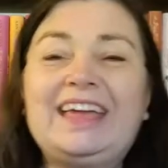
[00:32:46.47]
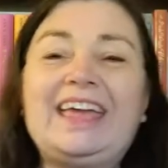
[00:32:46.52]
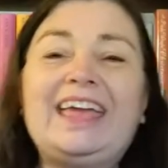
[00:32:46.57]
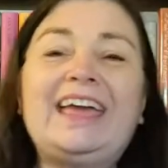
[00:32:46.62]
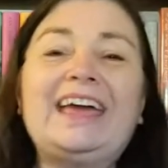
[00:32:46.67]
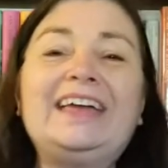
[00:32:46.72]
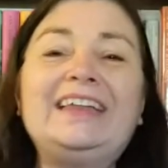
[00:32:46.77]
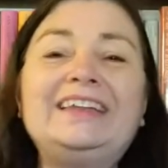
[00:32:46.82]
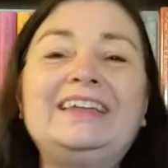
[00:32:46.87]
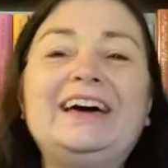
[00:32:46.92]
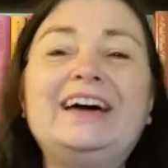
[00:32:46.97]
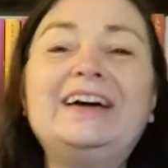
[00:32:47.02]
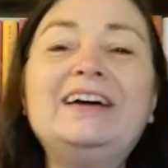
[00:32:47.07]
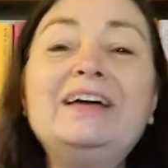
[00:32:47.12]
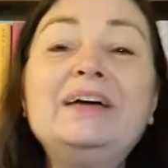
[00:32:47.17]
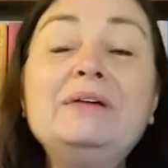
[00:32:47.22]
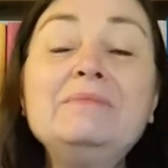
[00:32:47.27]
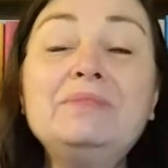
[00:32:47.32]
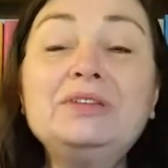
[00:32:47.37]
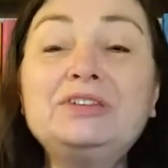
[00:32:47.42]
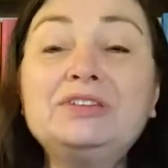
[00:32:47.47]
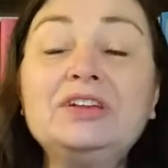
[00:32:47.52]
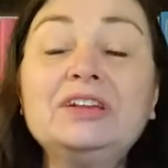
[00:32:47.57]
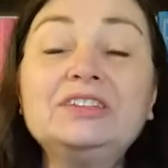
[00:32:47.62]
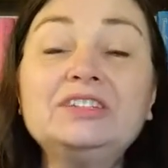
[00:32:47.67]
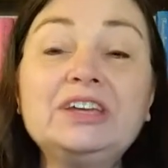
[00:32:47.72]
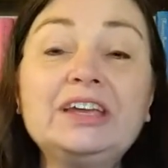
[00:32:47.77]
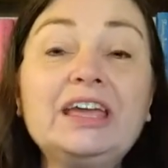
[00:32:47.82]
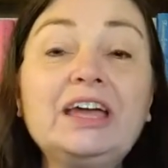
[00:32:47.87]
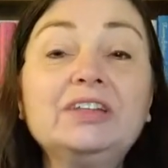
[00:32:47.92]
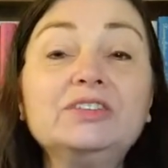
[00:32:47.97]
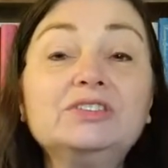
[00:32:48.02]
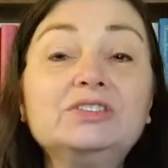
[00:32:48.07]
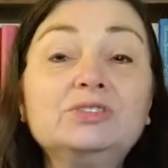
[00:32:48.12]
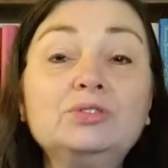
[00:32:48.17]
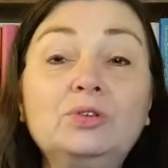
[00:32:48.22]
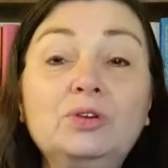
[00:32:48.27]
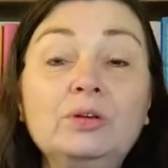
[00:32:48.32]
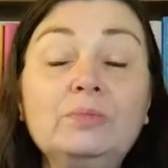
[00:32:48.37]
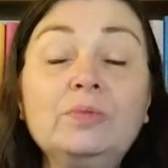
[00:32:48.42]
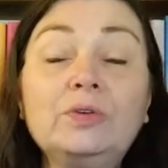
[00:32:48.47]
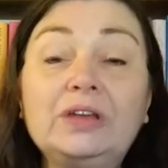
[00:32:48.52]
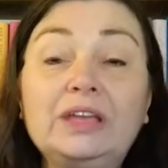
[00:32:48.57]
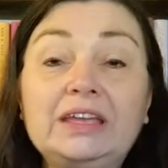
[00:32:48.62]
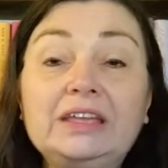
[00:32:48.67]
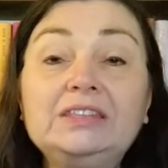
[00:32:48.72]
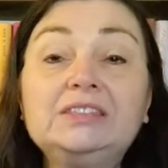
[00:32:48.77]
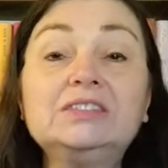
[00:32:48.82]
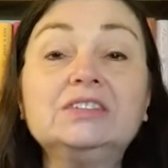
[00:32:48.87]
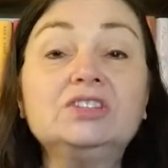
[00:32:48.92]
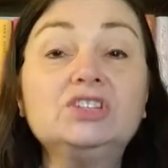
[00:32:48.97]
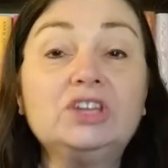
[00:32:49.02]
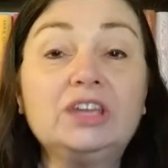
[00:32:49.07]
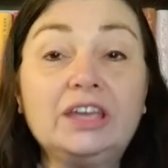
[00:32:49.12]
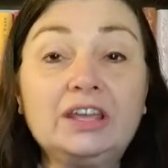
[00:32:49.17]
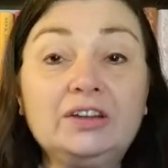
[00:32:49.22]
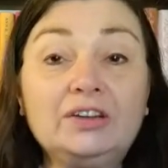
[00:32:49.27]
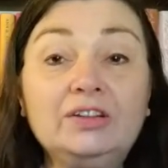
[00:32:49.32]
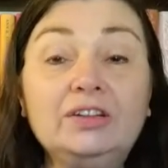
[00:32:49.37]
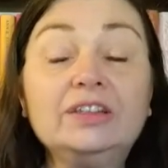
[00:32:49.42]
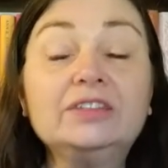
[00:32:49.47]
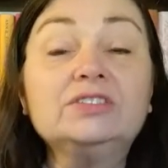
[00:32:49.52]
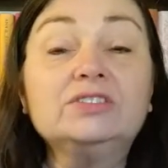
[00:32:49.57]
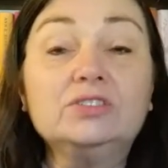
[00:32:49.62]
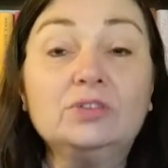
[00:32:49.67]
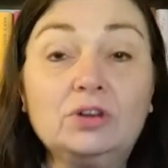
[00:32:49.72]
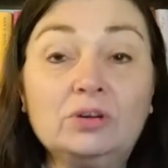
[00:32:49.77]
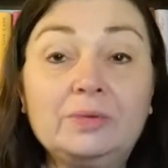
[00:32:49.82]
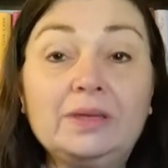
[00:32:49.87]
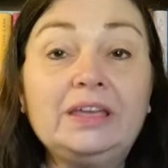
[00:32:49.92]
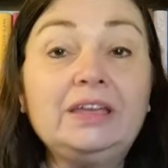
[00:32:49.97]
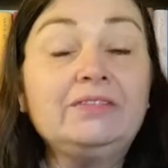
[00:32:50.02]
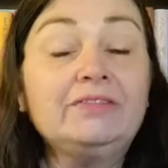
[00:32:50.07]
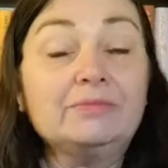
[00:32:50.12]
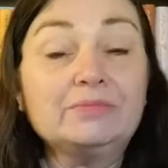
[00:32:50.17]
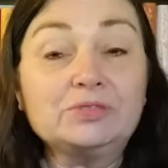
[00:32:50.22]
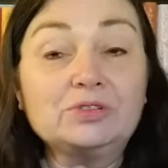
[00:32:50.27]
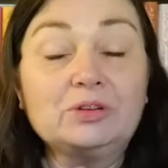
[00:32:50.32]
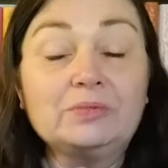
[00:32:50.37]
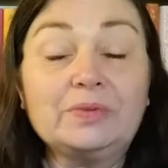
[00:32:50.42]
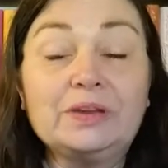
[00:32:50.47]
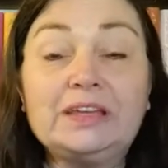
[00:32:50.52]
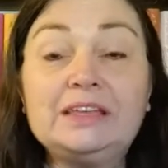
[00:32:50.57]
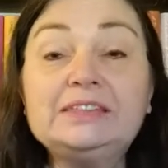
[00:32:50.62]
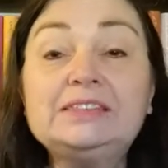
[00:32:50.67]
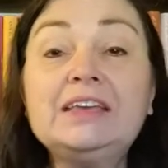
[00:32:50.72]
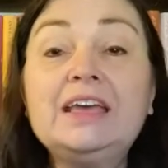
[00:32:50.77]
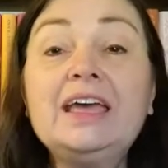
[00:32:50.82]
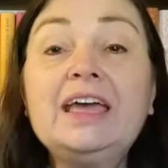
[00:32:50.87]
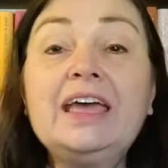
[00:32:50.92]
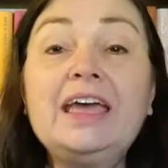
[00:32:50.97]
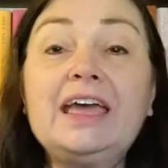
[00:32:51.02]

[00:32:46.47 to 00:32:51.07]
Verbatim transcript: and be sure to check out Storm Reed's channel, Stormy from Storm Reeds,